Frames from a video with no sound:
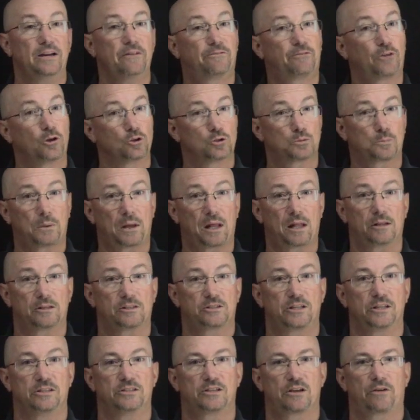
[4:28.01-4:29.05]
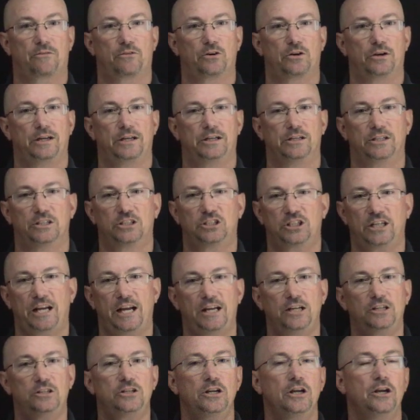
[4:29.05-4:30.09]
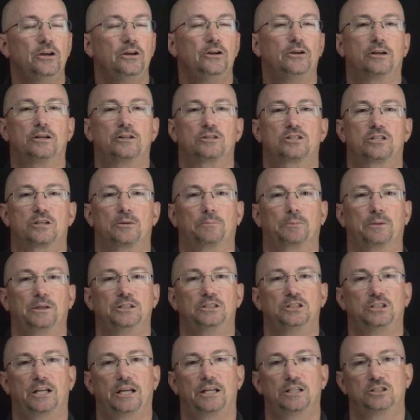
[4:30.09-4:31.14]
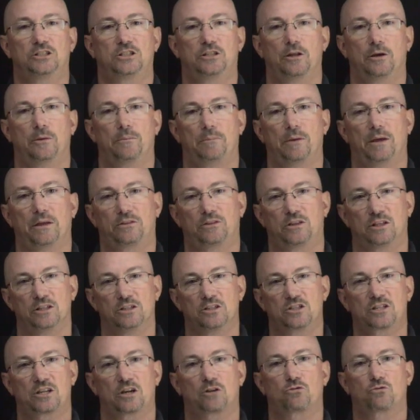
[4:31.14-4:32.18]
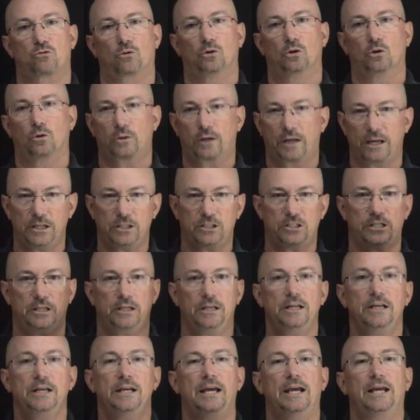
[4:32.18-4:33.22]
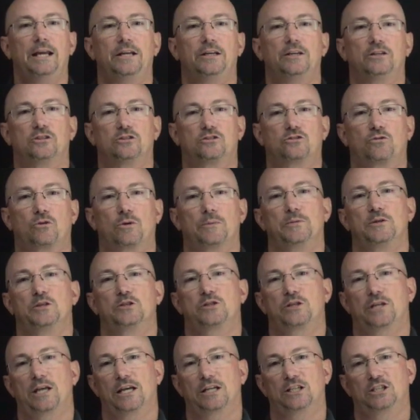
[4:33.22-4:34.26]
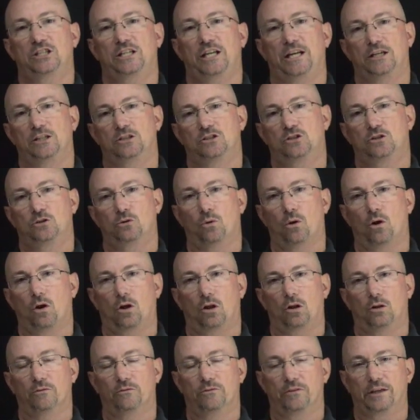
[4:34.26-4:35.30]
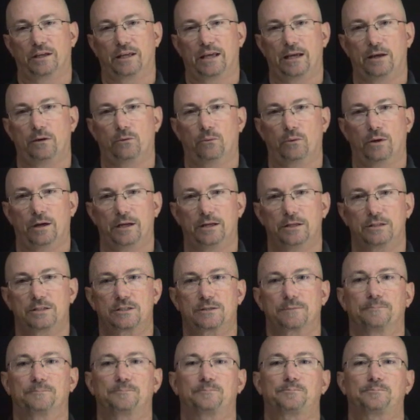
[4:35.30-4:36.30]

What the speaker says: If those policies ever need to change, you can simply change them at the central location, and it distributes that change to all of the gateways.